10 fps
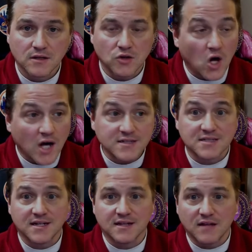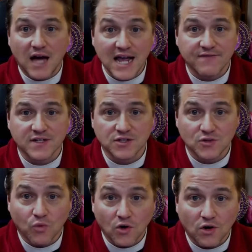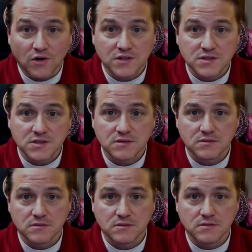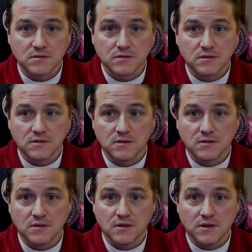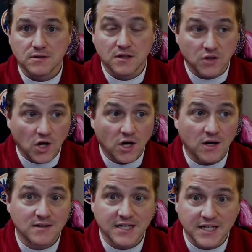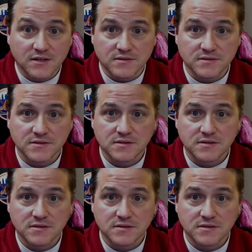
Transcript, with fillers: law doesn't enliven good works, the law kills.